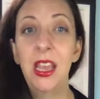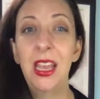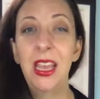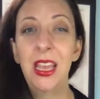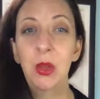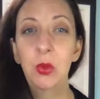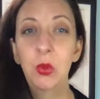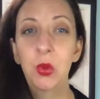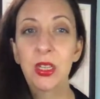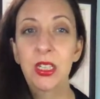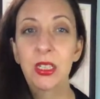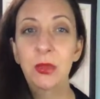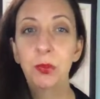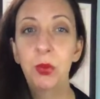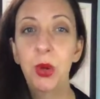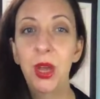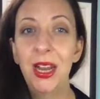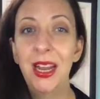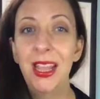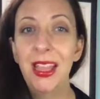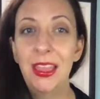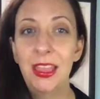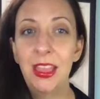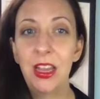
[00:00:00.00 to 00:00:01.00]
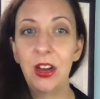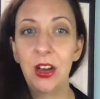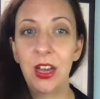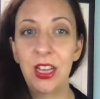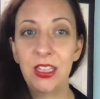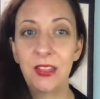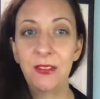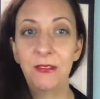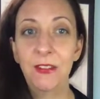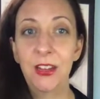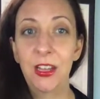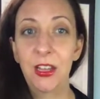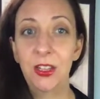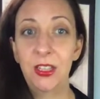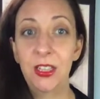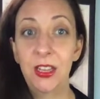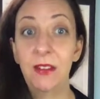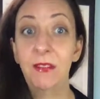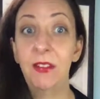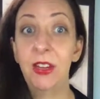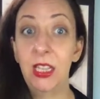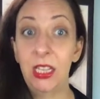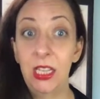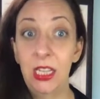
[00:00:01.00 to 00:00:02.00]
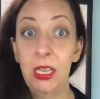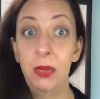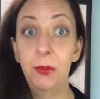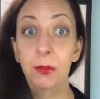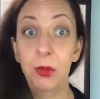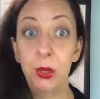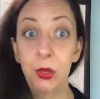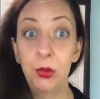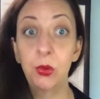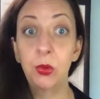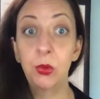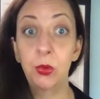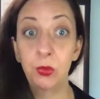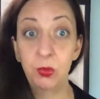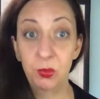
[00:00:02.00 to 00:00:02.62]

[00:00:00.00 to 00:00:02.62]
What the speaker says: It was put in there as a fail-safe to keep you